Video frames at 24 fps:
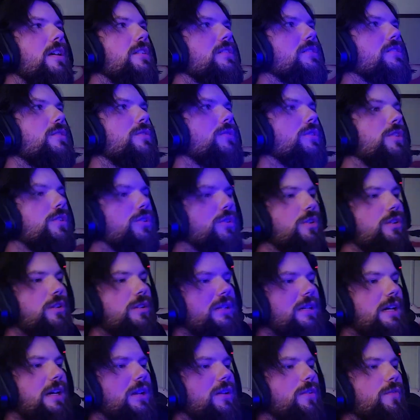So it
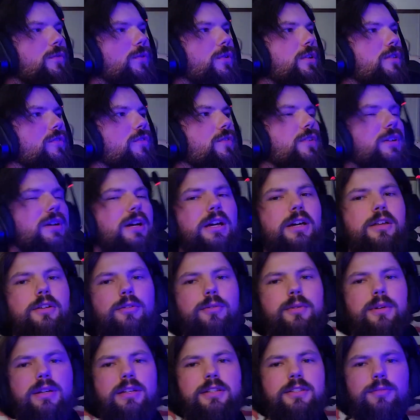could kind of work for Kylo
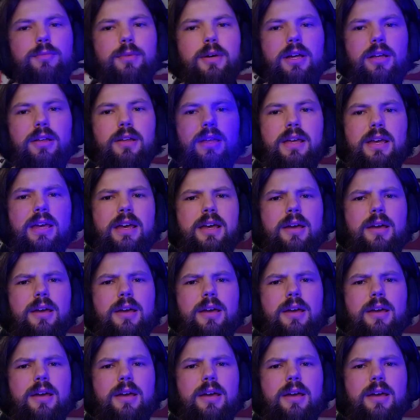Ren as well.